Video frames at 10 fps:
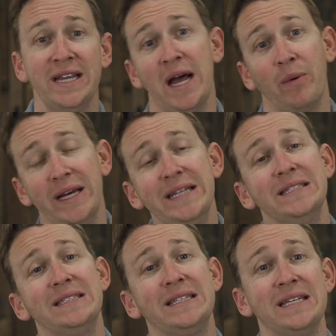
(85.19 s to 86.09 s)
now
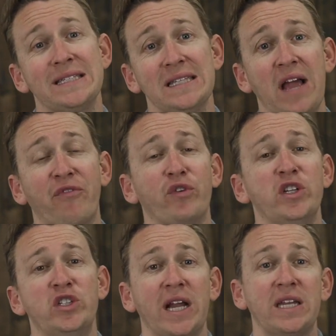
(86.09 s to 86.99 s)
ends his life
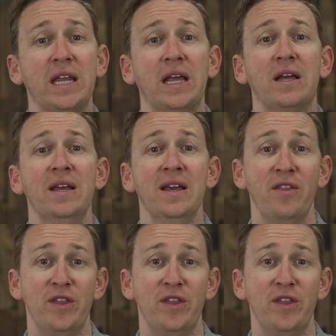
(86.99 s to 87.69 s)
rejecting